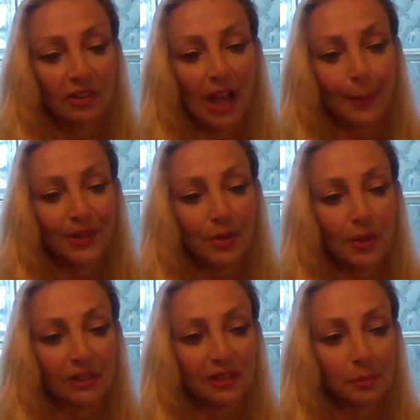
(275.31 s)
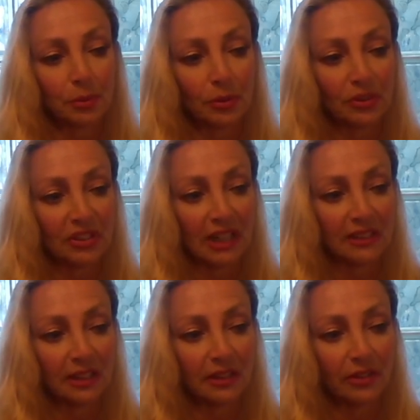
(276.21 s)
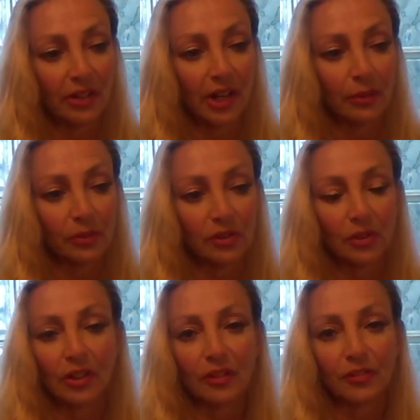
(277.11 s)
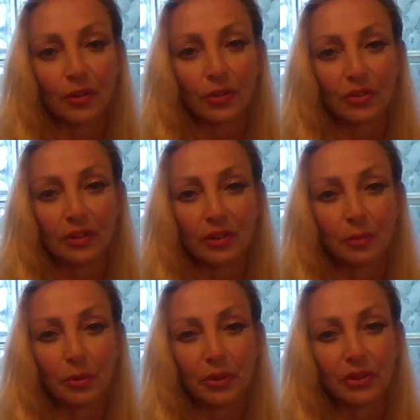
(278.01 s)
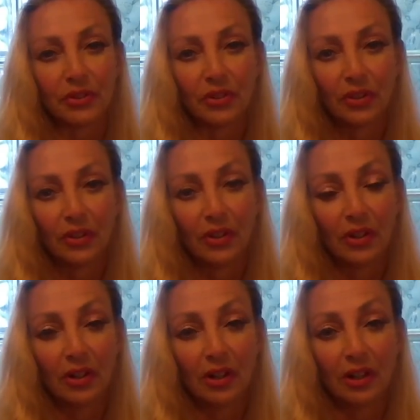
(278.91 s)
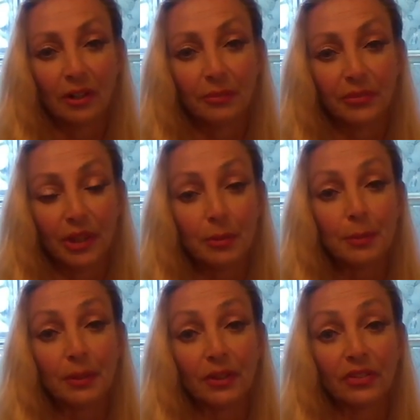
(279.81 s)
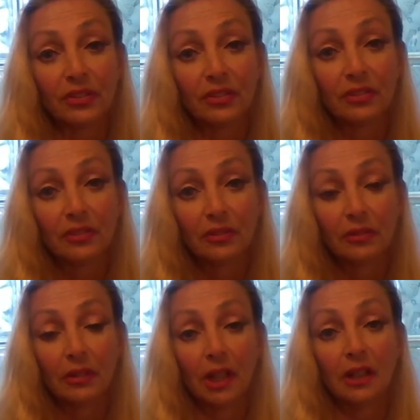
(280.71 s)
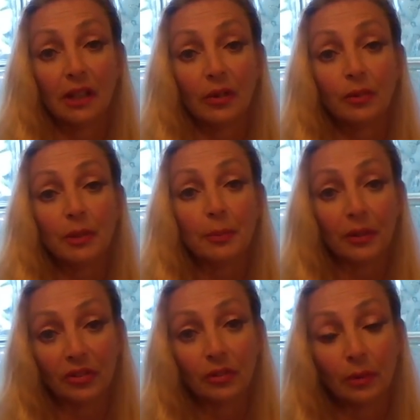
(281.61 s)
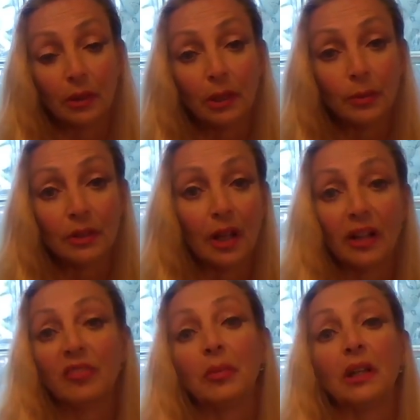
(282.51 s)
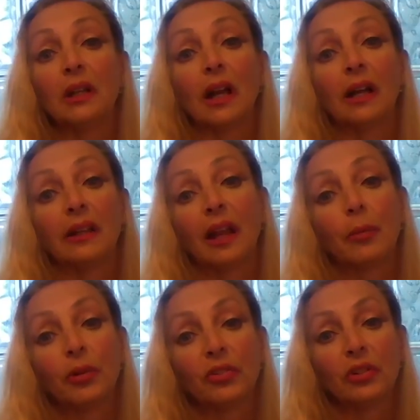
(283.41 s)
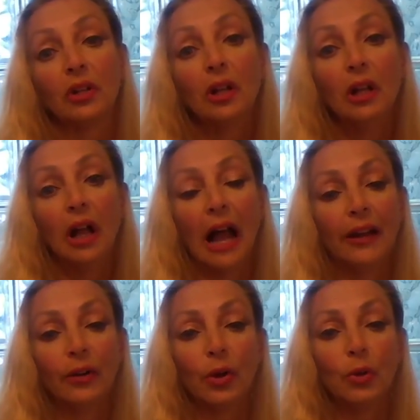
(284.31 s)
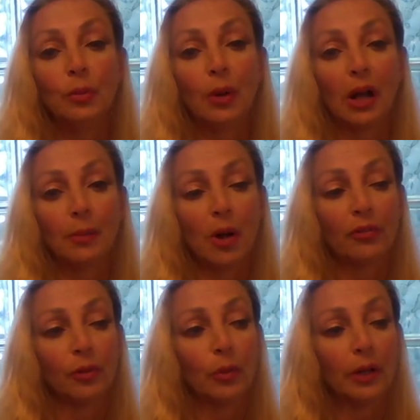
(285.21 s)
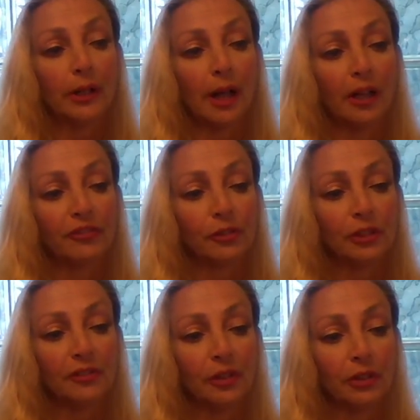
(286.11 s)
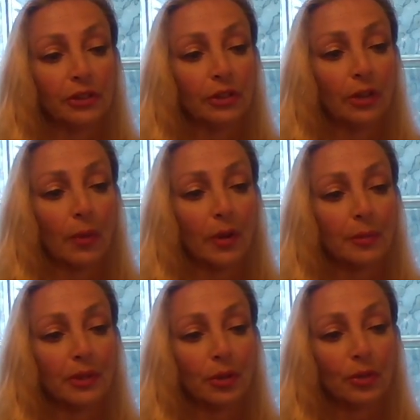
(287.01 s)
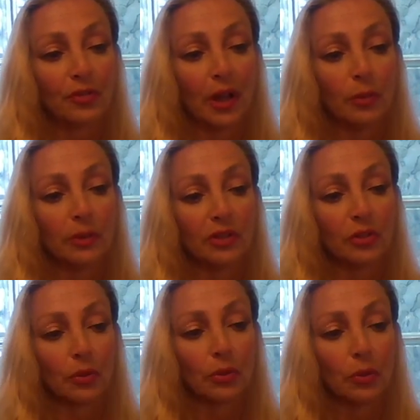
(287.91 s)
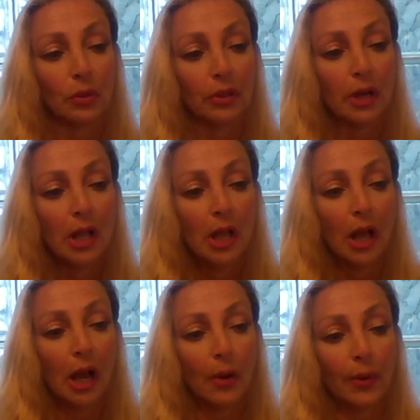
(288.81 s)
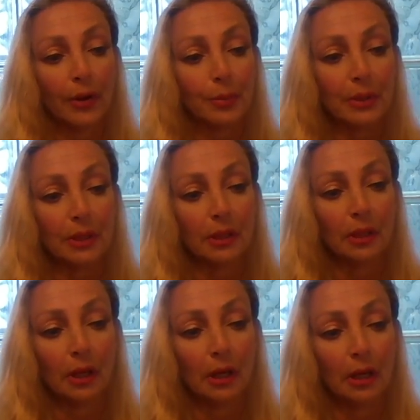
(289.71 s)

happened to go on some porn sites on the internet and was looking at photos of little boys, they'd be pissed. They would be pissed to where he would not have made it out of that prison. I don't know who bought him off or what. I fully volunteered. I want to be notified when this goes to court. I want to be